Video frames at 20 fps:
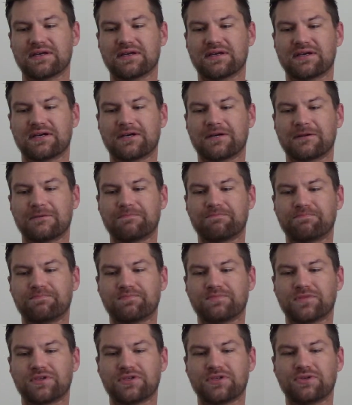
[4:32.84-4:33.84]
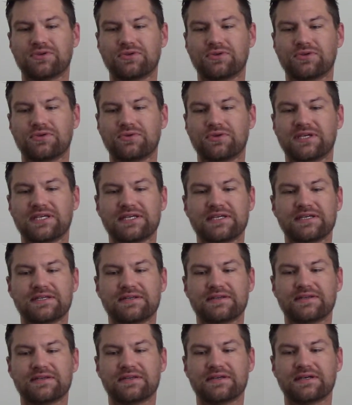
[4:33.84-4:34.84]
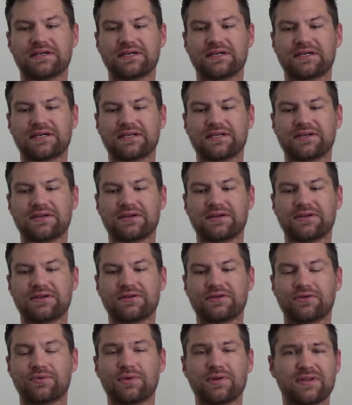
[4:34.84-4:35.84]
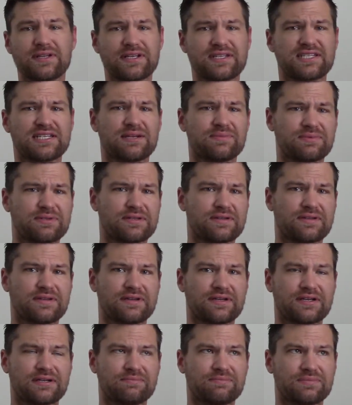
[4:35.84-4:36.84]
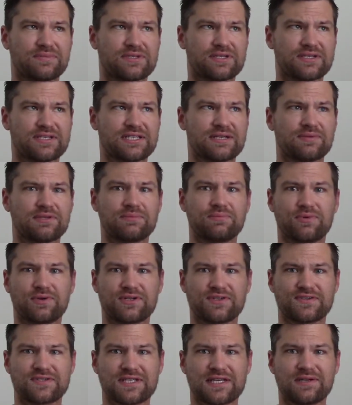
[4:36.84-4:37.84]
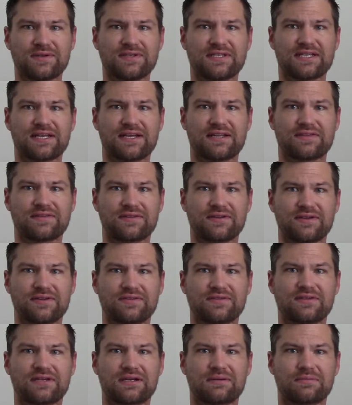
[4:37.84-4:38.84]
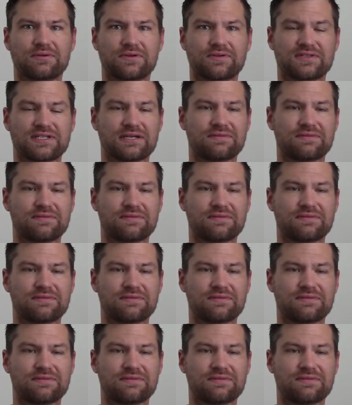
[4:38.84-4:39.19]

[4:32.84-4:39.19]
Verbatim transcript: um, you you get uh, you're really accept, um, susceptible to cell death and Alzheimer's.